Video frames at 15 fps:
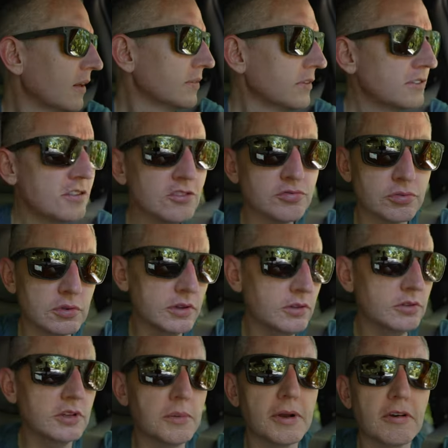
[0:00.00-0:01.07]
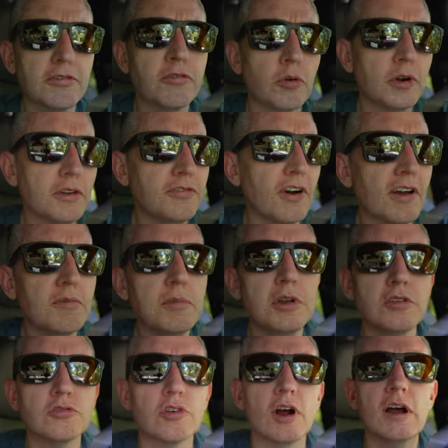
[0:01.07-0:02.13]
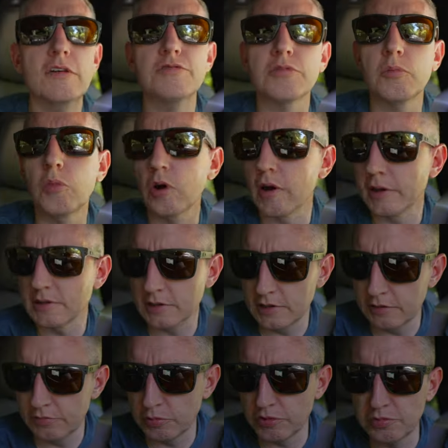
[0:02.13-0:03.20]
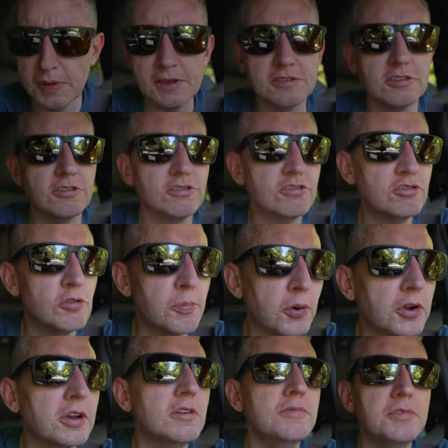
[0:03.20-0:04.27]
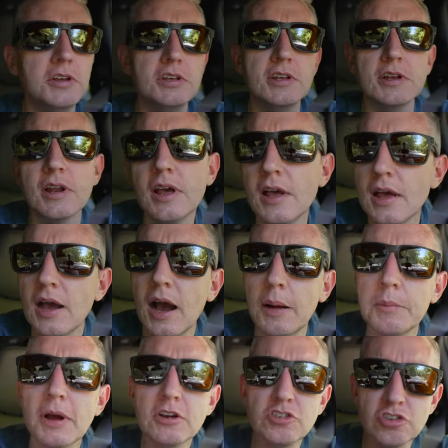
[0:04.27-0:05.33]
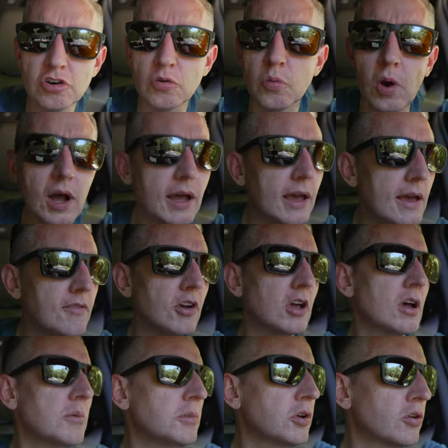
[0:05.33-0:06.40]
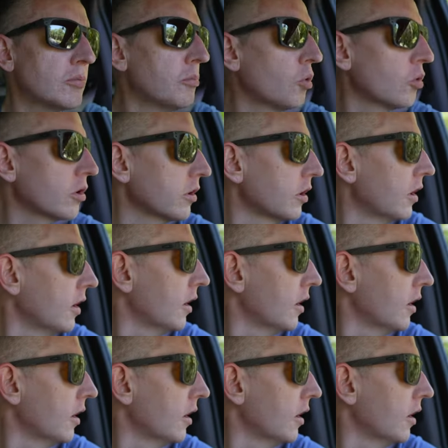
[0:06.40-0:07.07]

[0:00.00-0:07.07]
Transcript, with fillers: This is really only about a 45 minute drive from where I live, which makes it super convenient. I'm not sure why I haven't come here more.